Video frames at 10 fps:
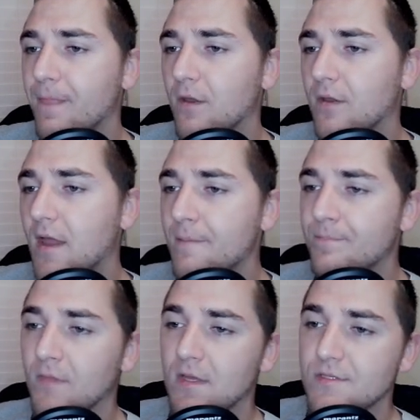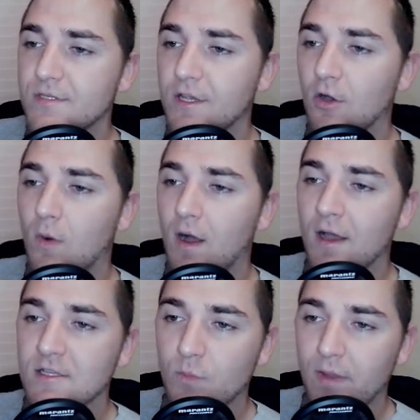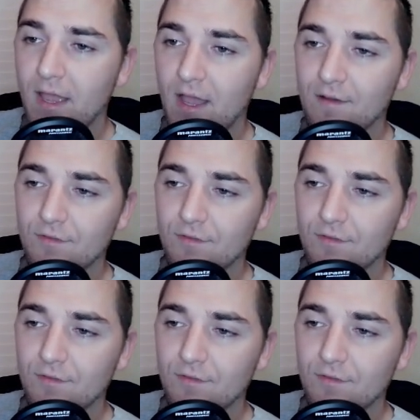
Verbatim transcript: Okay. Skill-wise, we have